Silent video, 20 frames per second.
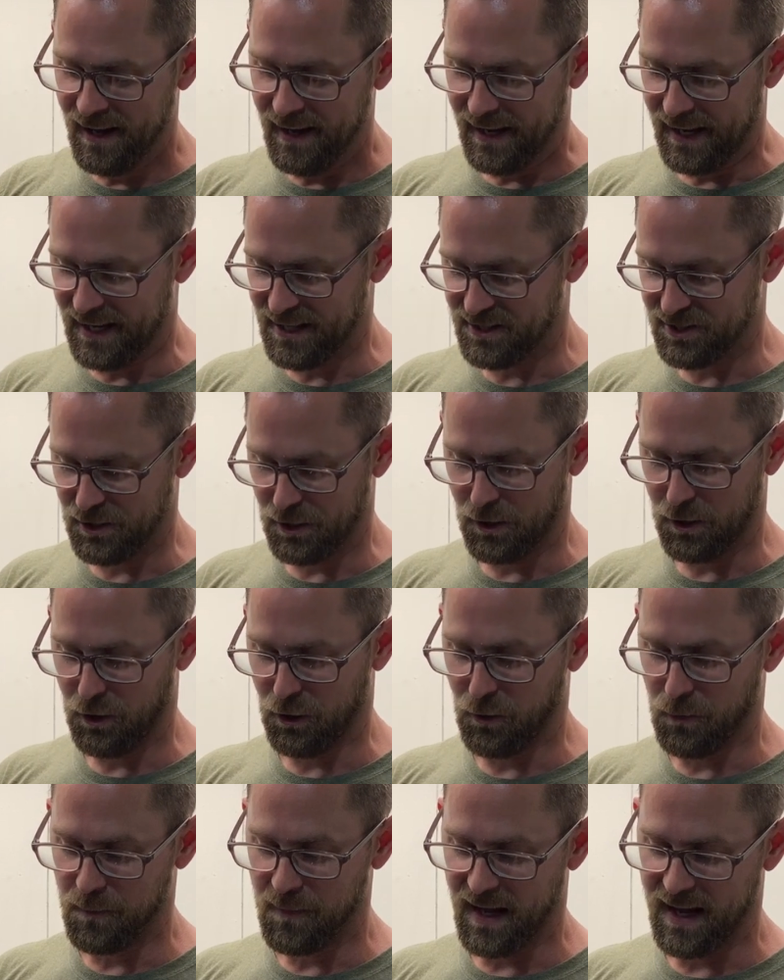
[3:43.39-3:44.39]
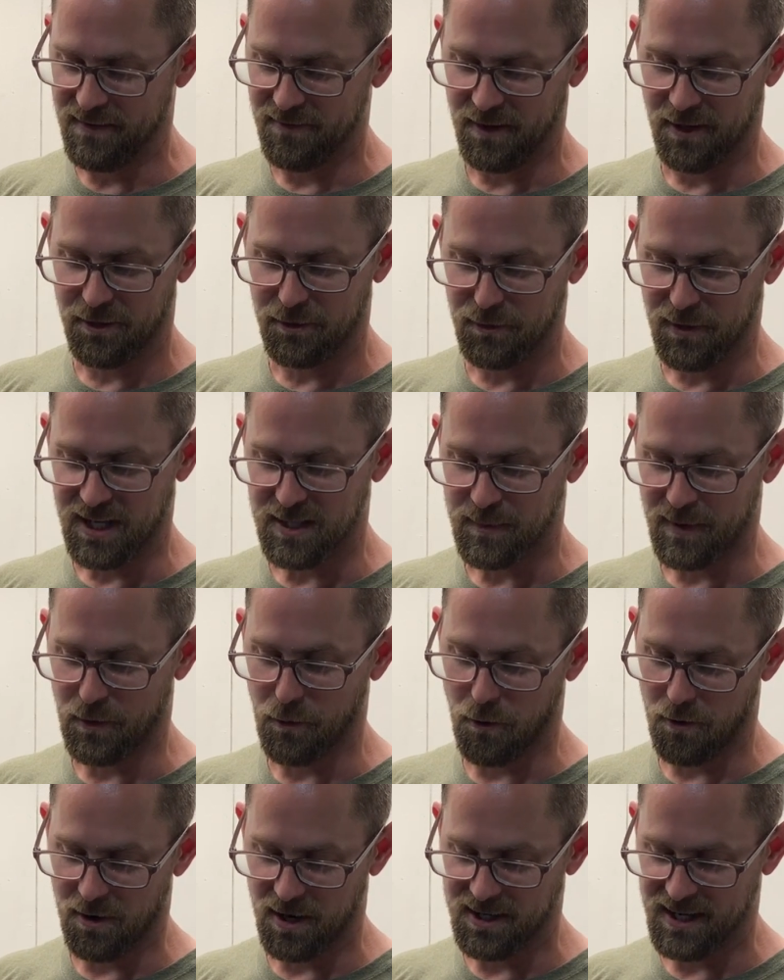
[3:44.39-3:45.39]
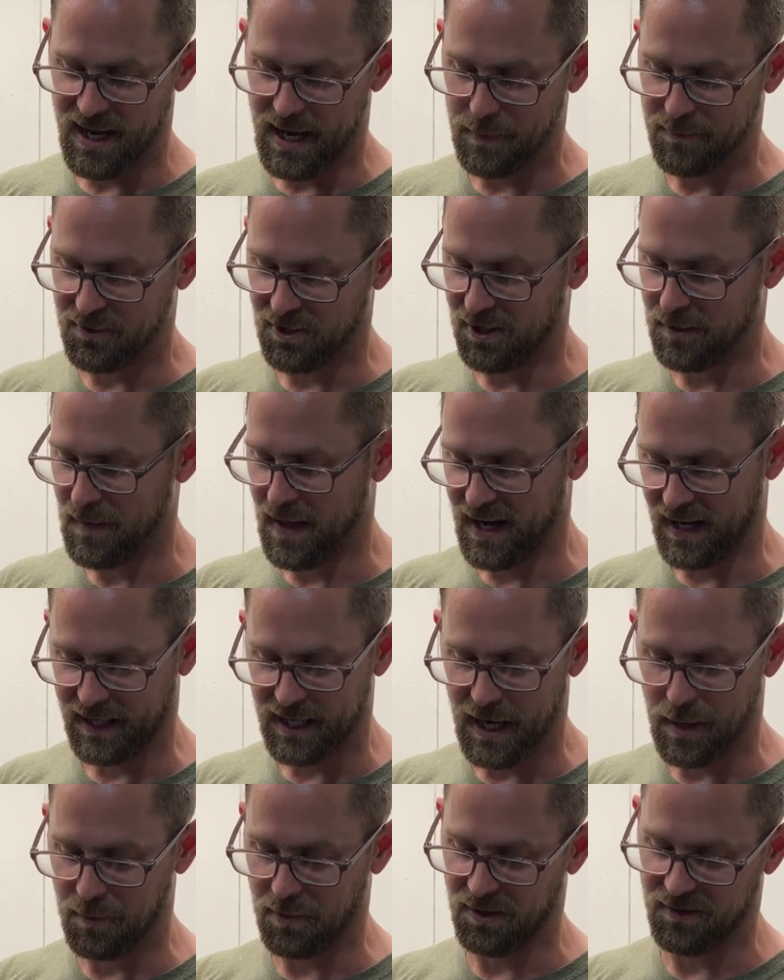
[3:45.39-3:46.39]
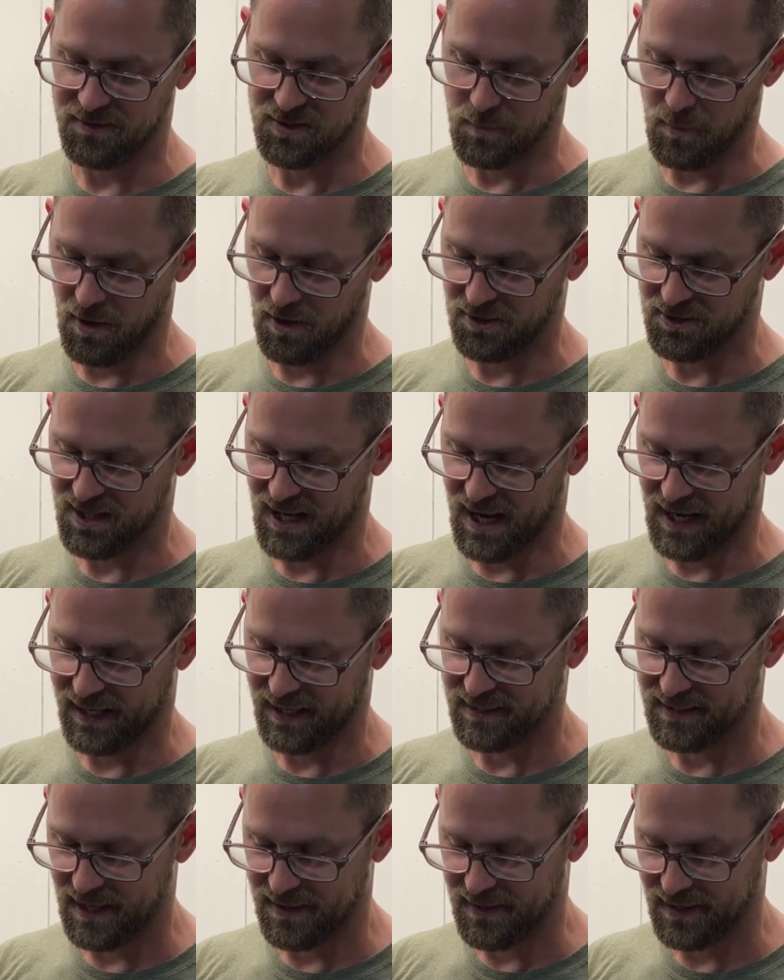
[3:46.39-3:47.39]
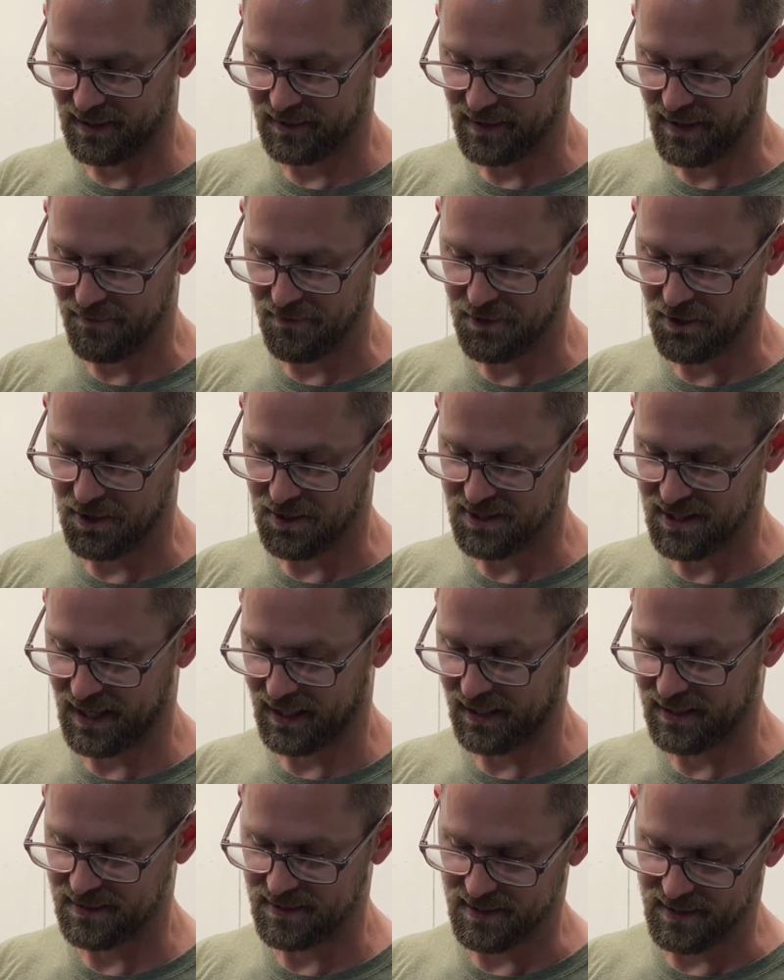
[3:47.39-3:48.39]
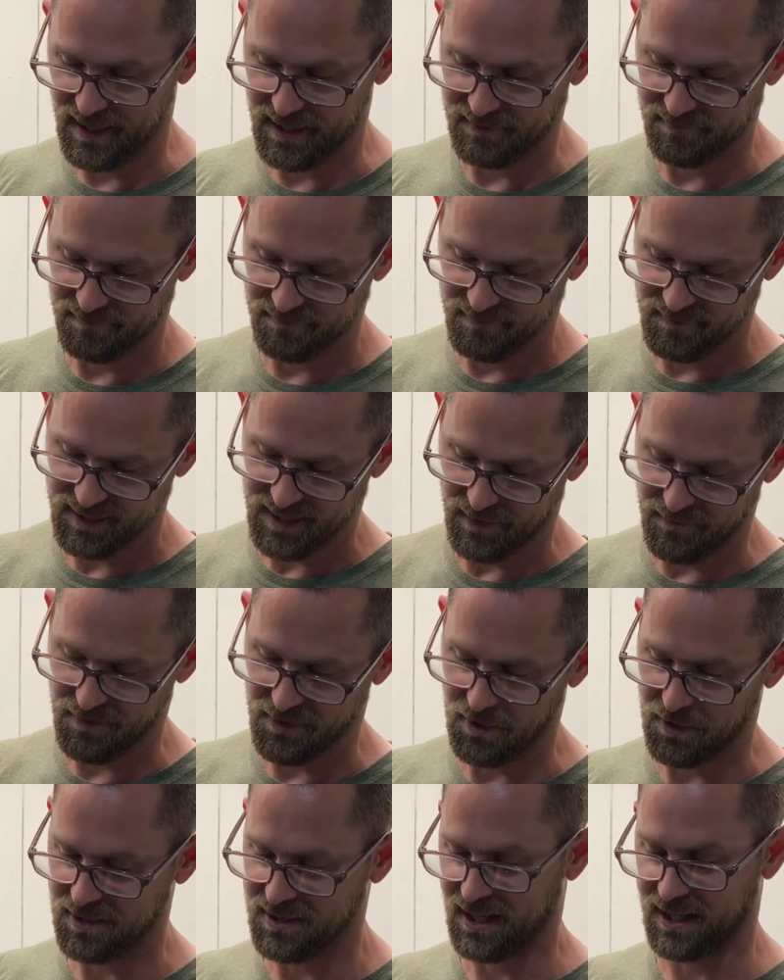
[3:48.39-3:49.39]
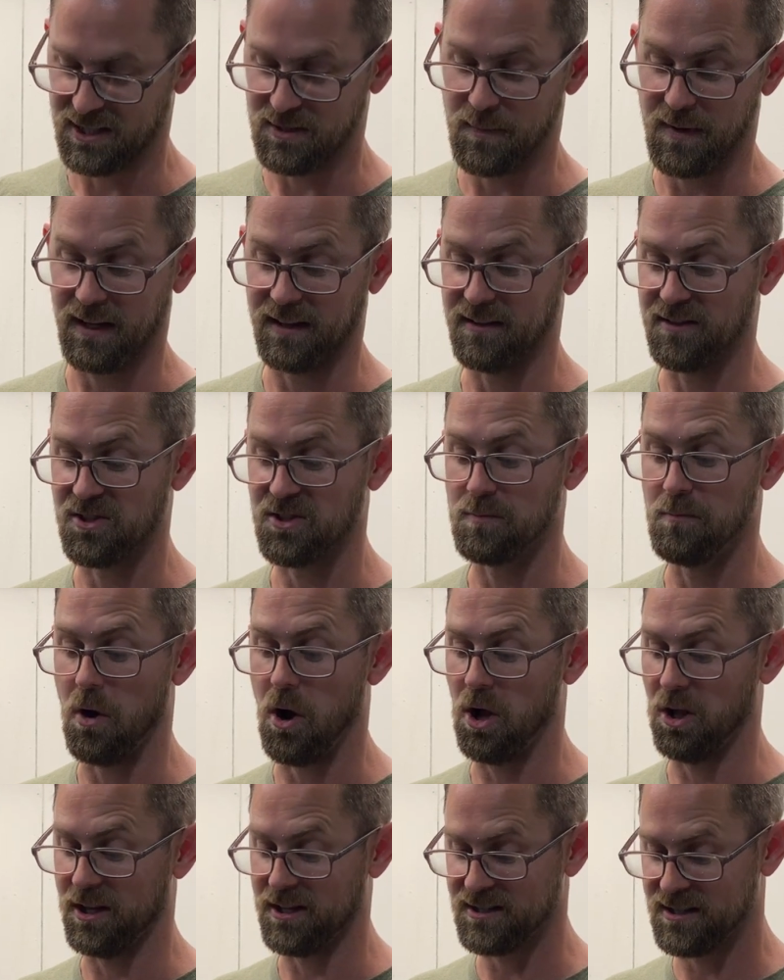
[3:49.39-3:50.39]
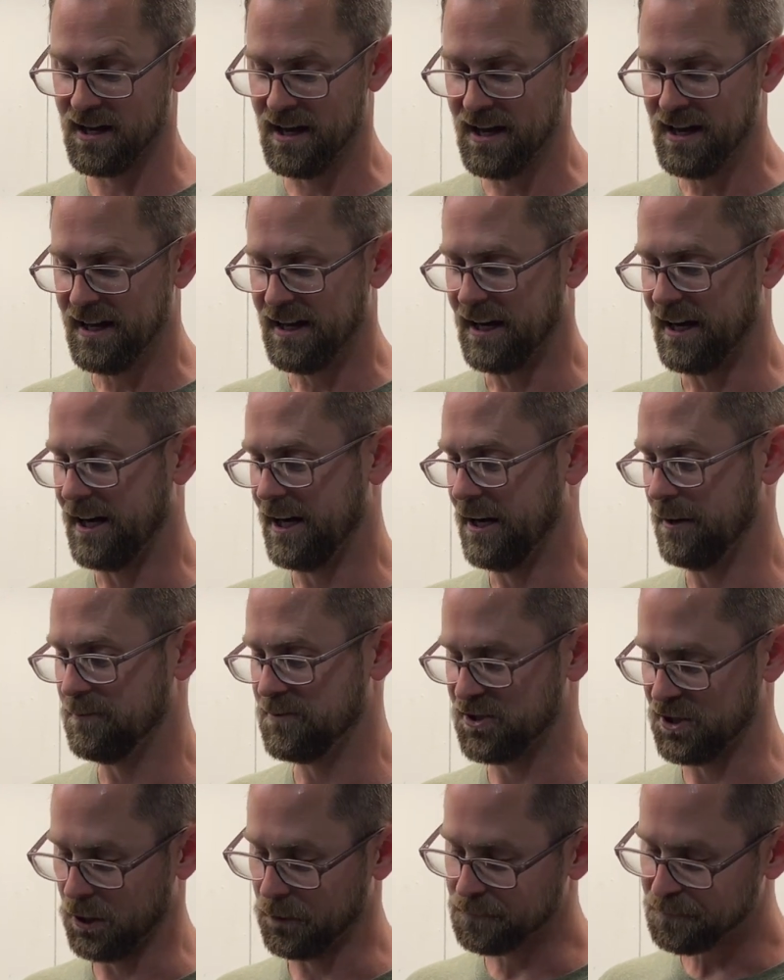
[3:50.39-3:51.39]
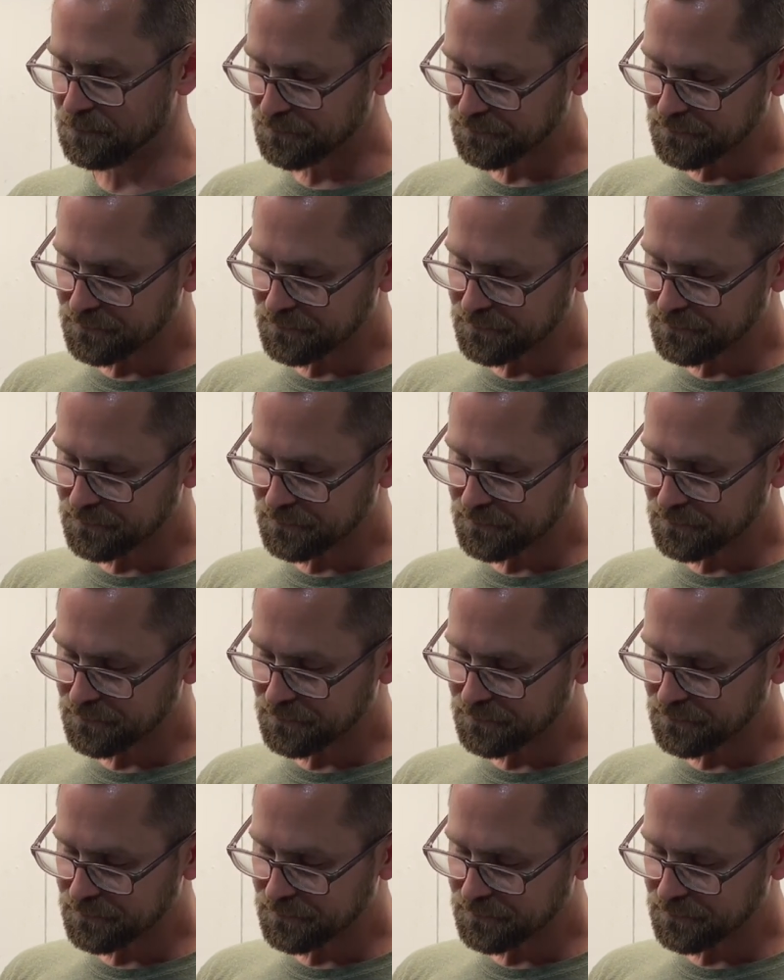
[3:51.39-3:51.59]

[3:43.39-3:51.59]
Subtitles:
And so I have a 3/8 by 1/4 adapter and a couple of smaller sockets. I think 11/32 and then 7/32 being the smallest. So